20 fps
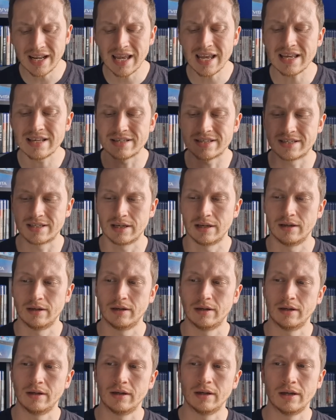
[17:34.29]
is
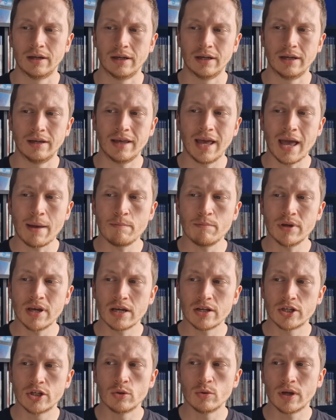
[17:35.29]
N B A
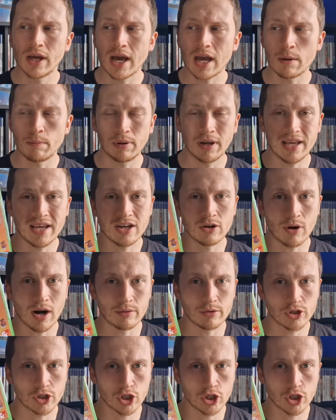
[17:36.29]
two K Playgrounds